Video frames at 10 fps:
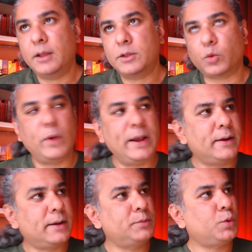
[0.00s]
So when
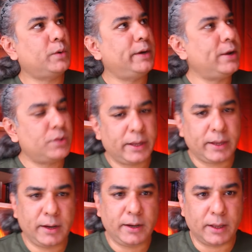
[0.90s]
it comes to a nation
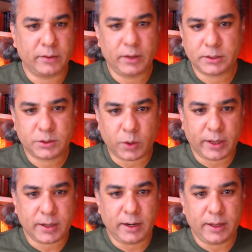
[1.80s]
like India,
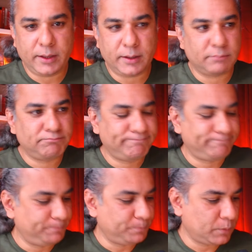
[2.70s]
historically,
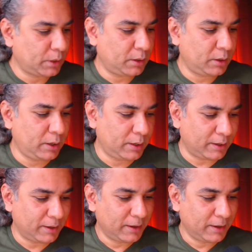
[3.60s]
an